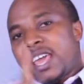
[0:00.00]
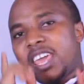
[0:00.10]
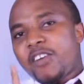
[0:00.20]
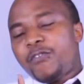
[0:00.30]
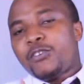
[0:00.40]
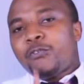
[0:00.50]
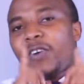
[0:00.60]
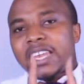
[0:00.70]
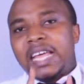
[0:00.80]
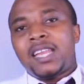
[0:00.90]
If you
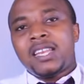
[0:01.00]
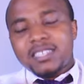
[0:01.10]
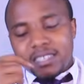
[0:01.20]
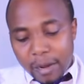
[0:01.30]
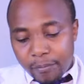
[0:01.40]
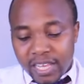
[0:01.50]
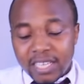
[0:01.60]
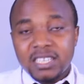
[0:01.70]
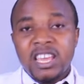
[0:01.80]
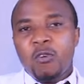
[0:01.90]
find that this tablet,